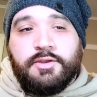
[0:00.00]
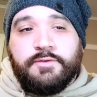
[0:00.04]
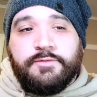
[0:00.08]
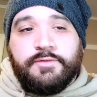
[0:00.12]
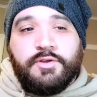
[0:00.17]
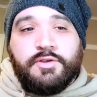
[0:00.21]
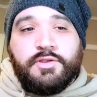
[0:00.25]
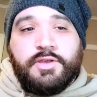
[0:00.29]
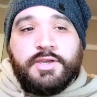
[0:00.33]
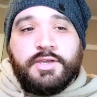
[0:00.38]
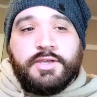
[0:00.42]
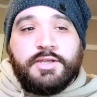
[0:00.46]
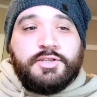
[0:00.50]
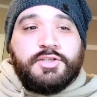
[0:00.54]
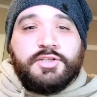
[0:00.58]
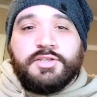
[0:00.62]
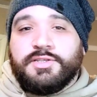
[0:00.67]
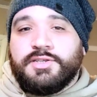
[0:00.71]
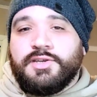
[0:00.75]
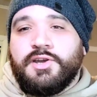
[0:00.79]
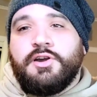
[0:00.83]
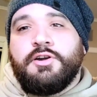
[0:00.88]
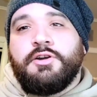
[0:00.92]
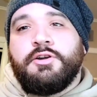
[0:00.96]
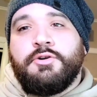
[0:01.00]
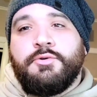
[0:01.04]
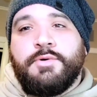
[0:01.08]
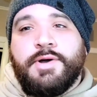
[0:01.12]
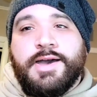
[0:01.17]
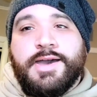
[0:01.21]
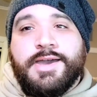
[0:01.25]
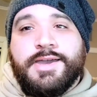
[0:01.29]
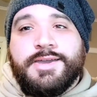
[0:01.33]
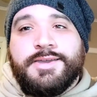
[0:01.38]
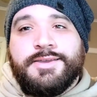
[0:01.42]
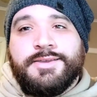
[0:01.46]
If you're like itching to
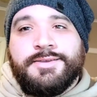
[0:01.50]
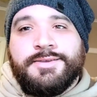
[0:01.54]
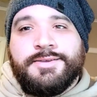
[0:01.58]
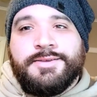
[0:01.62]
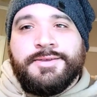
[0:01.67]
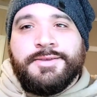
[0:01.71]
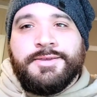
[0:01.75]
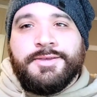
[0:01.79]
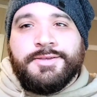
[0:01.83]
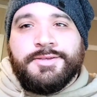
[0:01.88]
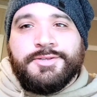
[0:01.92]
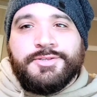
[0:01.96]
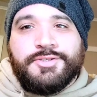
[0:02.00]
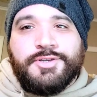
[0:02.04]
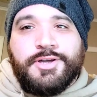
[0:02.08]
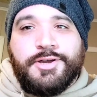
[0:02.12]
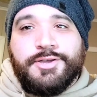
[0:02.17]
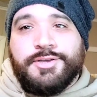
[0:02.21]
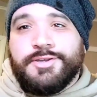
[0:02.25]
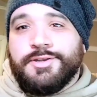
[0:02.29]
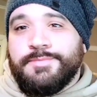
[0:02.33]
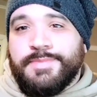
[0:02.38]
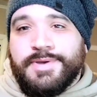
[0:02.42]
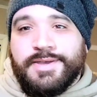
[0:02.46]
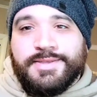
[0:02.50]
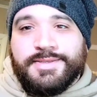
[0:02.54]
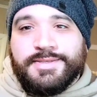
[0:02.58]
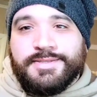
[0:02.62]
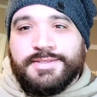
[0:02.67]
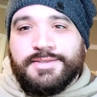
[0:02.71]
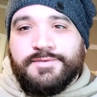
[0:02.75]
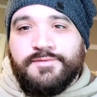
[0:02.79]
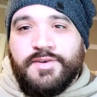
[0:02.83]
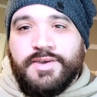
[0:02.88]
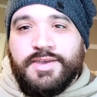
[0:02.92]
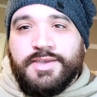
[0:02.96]
ROI, are you gonna buy
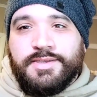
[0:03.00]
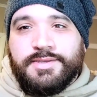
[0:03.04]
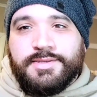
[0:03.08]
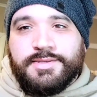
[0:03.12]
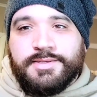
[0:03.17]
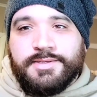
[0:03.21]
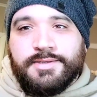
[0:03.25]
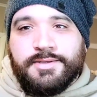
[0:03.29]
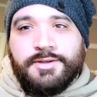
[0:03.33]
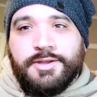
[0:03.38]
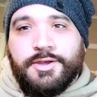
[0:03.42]
this device?